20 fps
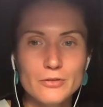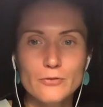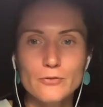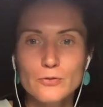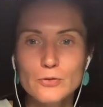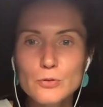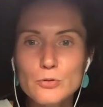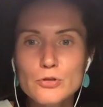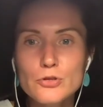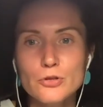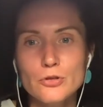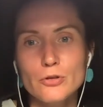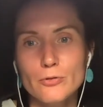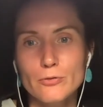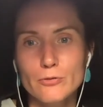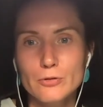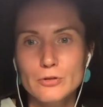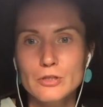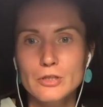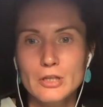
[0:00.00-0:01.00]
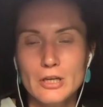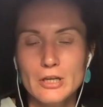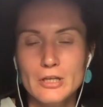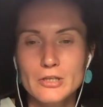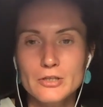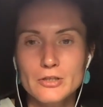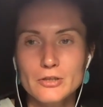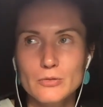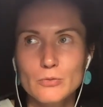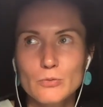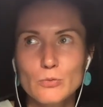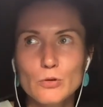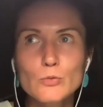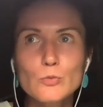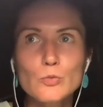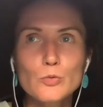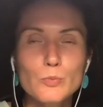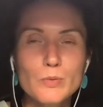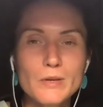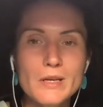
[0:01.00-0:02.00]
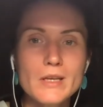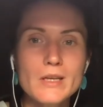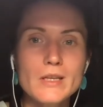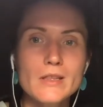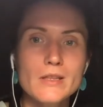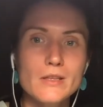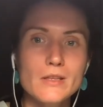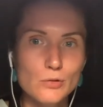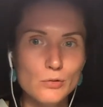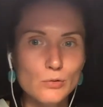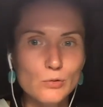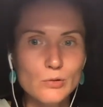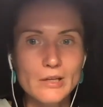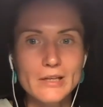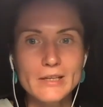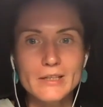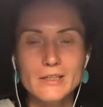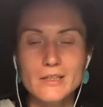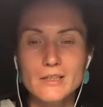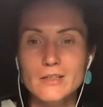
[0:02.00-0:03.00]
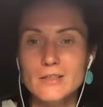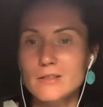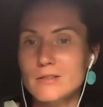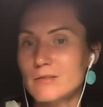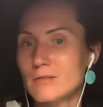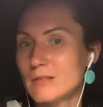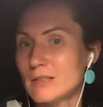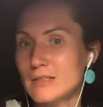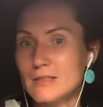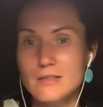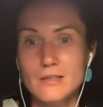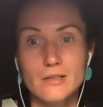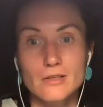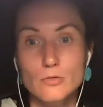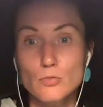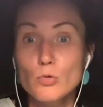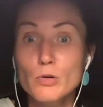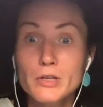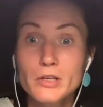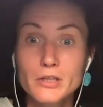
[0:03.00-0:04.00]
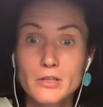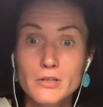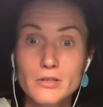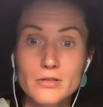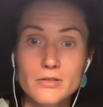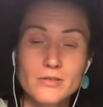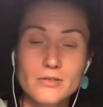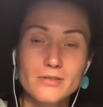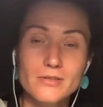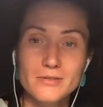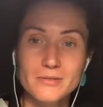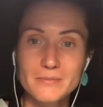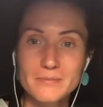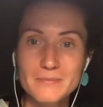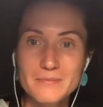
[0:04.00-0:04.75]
the future of education? What would be the school like in, let's say, 20 years?